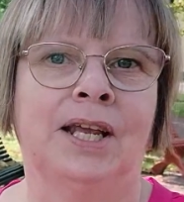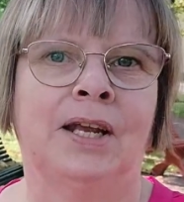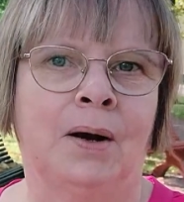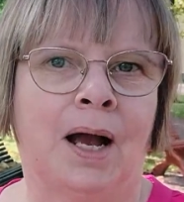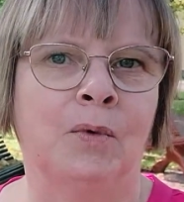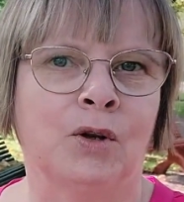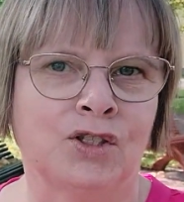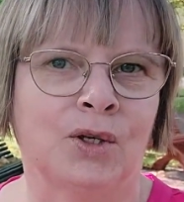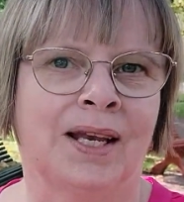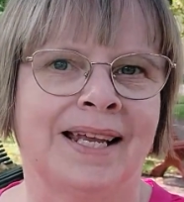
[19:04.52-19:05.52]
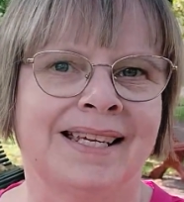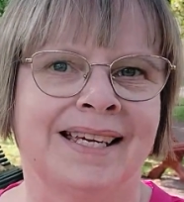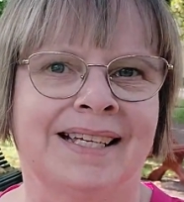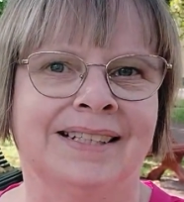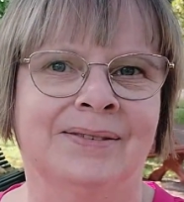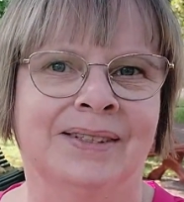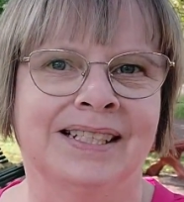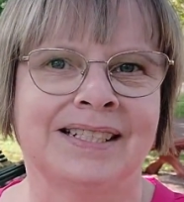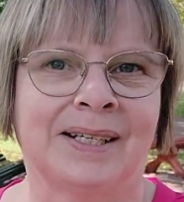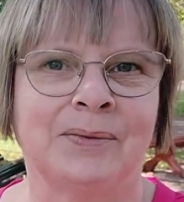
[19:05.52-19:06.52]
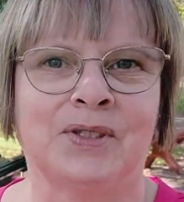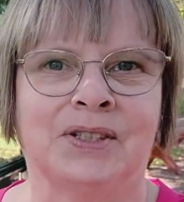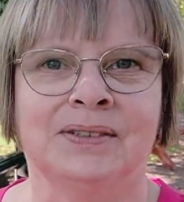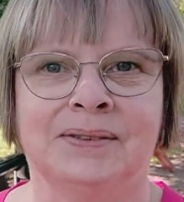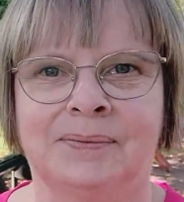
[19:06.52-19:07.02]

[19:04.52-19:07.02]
here, I'm also linking in the description.